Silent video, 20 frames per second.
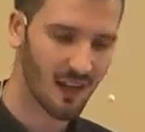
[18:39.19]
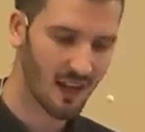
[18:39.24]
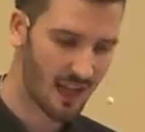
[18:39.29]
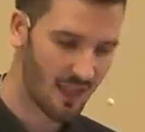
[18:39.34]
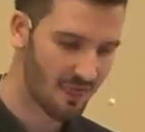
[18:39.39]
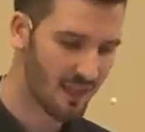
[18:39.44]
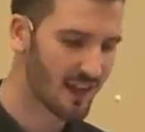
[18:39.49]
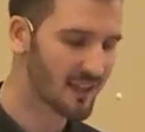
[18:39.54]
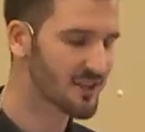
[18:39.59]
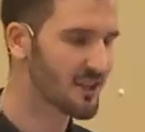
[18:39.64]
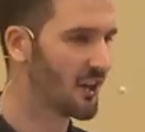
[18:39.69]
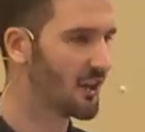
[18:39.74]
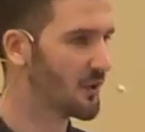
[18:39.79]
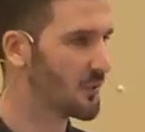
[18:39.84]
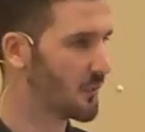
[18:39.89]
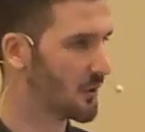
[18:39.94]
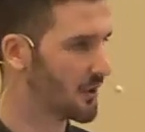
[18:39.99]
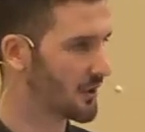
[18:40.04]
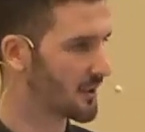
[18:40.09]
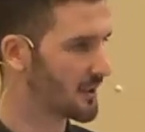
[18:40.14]
And that's hard
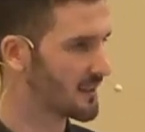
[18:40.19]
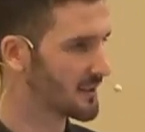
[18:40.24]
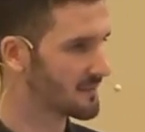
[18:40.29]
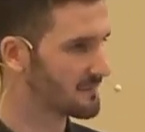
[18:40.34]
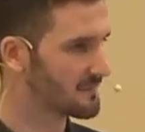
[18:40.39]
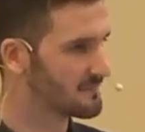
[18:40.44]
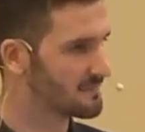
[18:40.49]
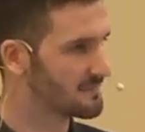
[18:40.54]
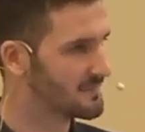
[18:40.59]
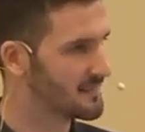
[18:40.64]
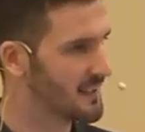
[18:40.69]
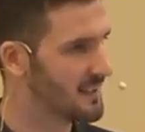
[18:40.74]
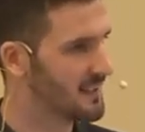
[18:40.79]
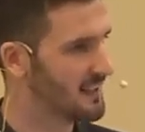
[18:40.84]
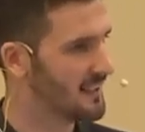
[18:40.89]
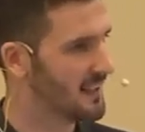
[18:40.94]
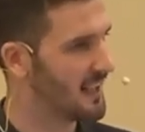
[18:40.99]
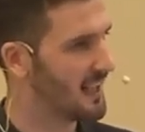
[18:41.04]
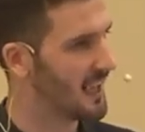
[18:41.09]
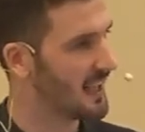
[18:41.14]
work.
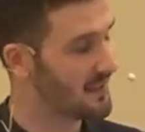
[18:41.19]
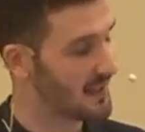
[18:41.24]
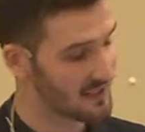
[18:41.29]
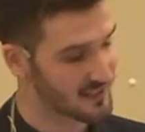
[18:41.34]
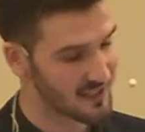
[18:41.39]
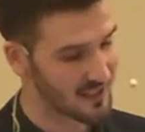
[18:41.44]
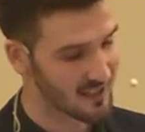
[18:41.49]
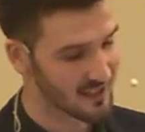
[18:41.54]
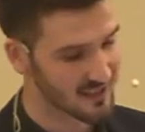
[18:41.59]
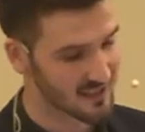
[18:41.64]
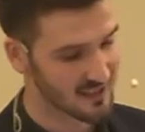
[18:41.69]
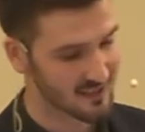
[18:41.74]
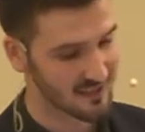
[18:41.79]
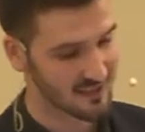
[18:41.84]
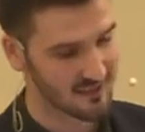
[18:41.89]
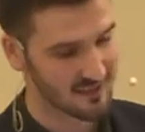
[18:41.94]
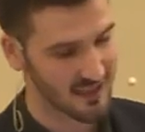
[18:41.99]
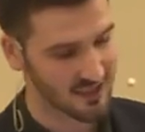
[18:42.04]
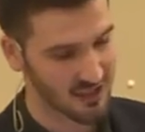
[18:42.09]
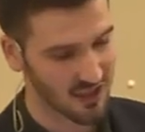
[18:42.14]
And that
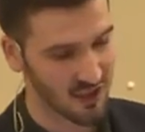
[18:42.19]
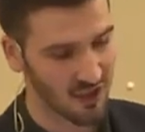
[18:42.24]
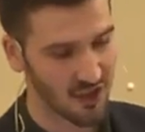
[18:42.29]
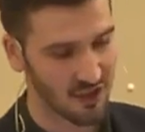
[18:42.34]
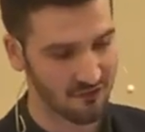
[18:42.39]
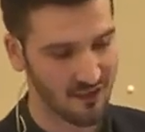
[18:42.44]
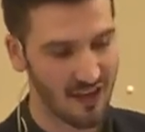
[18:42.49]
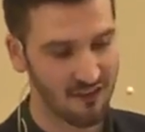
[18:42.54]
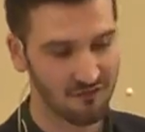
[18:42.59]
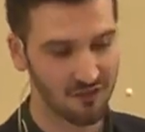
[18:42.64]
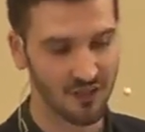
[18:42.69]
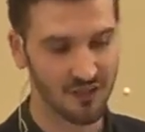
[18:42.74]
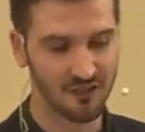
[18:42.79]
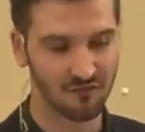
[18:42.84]
takes a lot of effort.